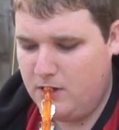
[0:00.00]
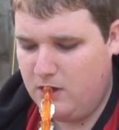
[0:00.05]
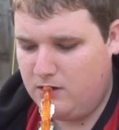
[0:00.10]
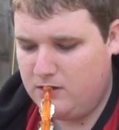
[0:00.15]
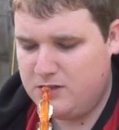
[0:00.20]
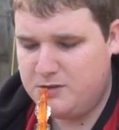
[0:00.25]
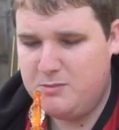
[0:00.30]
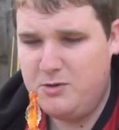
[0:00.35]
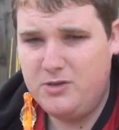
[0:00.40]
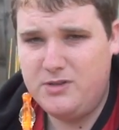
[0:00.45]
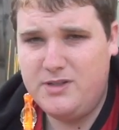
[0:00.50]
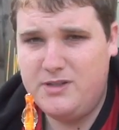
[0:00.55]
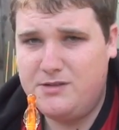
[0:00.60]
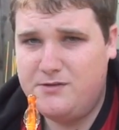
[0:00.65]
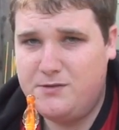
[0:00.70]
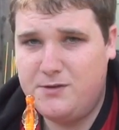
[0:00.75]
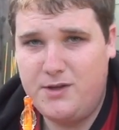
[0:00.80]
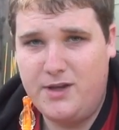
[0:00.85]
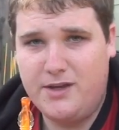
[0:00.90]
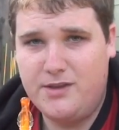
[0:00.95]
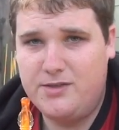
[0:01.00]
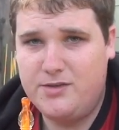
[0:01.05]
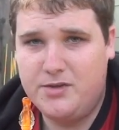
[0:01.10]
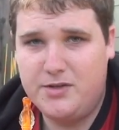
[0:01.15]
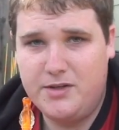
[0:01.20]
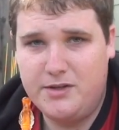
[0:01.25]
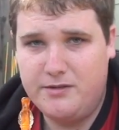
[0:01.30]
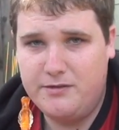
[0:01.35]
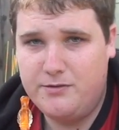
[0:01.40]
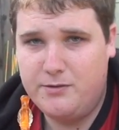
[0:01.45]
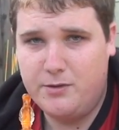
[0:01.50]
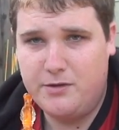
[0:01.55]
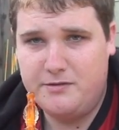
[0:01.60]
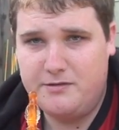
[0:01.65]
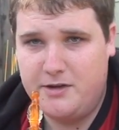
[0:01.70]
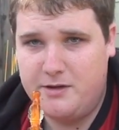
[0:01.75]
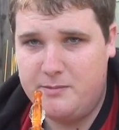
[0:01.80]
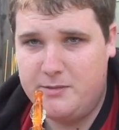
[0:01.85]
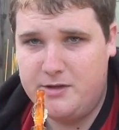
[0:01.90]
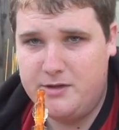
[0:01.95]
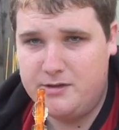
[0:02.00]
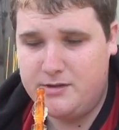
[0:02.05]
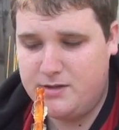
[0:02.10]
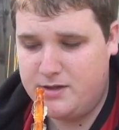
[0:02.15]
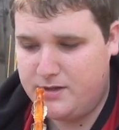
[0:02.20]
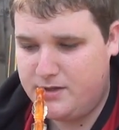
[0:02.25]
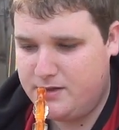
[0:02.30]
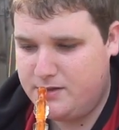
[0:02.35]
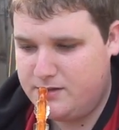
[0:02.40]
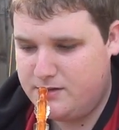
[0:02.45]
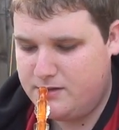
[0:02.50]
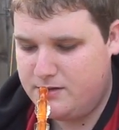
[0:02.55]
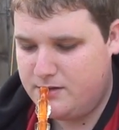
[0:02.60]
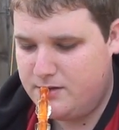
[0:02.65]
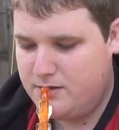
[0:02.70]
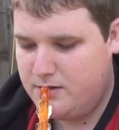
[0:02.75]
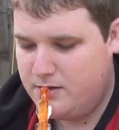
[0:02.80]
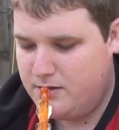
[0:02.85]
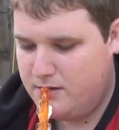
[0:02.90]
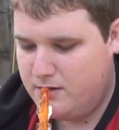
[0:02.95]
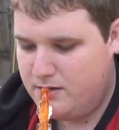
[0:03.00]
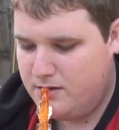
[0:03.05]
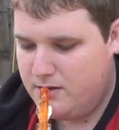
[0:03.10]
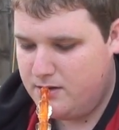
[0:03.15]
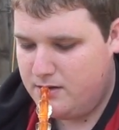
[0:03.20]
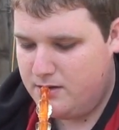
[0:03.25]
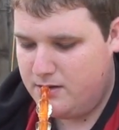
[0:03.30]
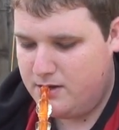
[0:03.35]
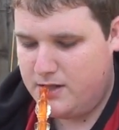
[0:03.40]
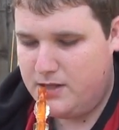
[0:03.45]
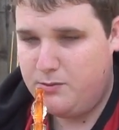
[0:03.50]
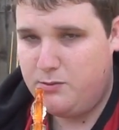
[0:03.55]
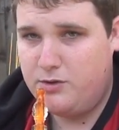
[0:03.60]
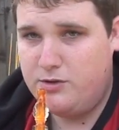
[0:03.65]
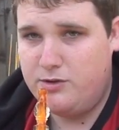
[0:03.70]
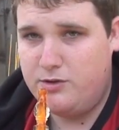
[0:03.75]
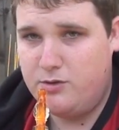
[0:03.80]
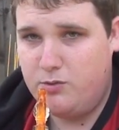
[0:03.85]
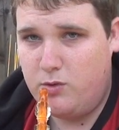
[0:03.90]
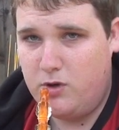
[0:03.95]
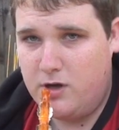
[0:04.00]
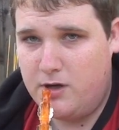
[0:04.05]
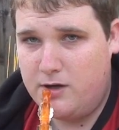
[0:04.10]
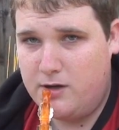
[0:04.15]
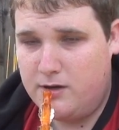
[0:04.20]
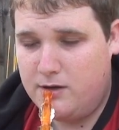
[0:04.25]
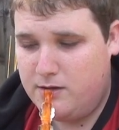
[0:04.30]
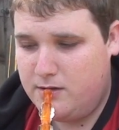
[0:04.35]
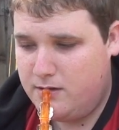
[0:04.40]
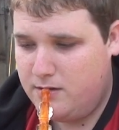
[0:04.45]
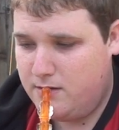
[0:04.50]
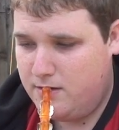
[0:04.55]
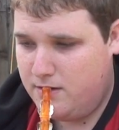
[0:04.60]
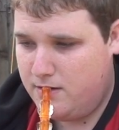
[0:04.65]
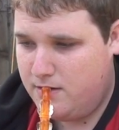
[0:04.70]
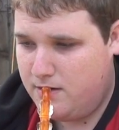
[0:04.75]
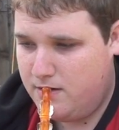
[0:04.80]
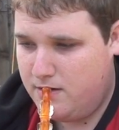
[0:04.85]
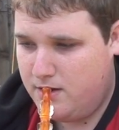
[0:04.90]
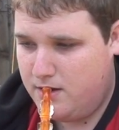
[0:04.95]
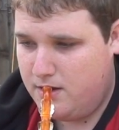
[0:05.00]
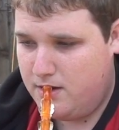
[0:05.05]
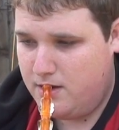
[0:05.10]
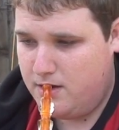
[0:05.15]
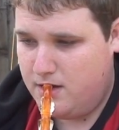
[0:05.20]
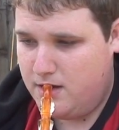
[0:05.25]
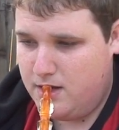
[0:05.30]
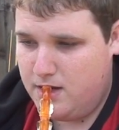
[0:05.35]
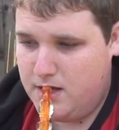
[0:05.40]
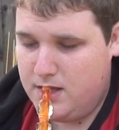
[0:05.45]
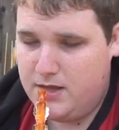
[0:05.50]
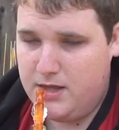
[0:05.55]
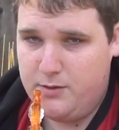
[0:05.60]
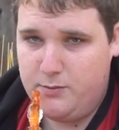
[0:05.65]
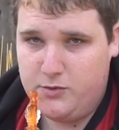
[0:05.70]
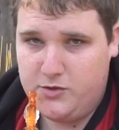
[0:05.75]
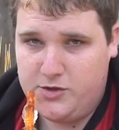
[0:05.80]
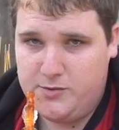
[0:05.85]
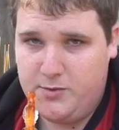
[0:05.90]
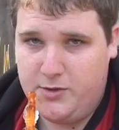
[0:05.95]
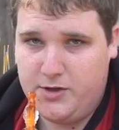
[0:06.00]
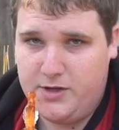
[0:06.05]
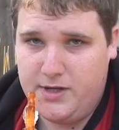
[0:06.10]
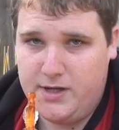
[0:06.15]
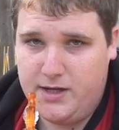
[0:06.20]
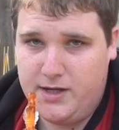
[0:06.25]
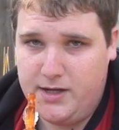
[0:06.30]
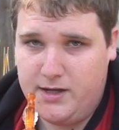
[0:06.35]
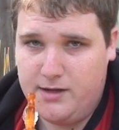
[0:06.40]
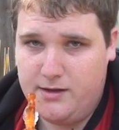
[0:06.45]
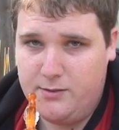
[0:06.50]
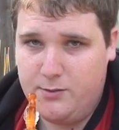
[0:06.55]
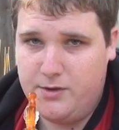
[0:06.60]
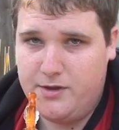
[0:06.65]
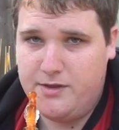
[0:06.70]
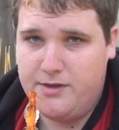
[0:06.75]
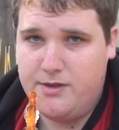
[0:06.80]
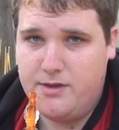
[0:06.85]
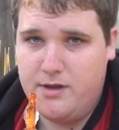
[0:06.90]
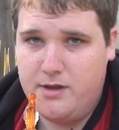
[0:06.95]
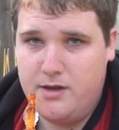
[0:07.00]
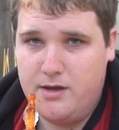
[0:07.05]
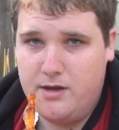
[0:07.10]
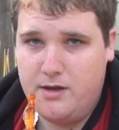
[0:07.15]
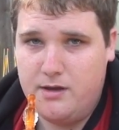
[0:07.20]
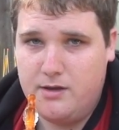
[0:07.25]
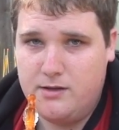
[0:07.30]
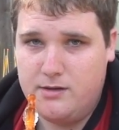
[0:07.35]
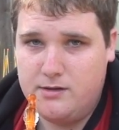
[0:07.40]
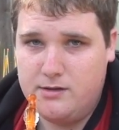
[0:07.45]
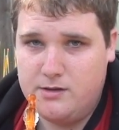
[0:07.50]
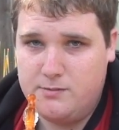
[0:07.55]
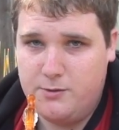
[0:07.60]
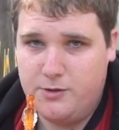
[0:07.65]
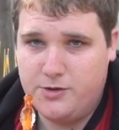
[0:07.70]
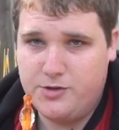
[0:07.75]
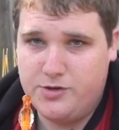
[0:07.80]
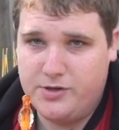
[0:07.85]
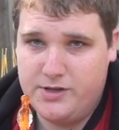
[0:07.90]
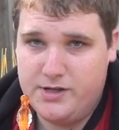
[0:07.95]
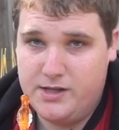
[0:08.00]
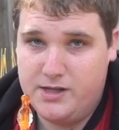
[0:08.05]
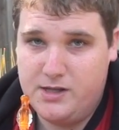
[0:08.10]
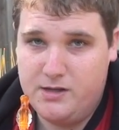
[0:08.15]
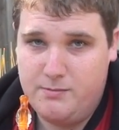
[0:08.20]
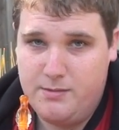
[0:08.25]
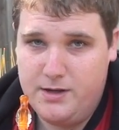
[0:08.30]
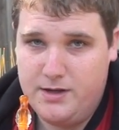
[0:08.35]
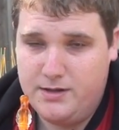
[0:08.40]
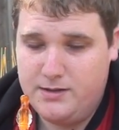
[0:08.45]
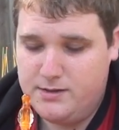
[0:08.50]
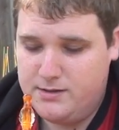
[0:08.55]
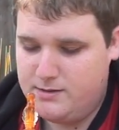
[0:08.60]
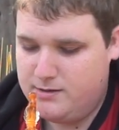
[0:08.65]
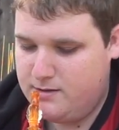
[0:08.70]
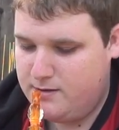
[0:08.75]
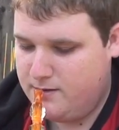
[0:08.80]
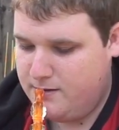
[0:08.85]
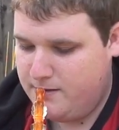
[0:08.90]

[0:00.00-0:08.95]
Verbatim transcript: I'll smoke this for like 30-45 minutes, I guess, and then we'll do the water. Then we'll smoke it again with the Smokescreen in the base,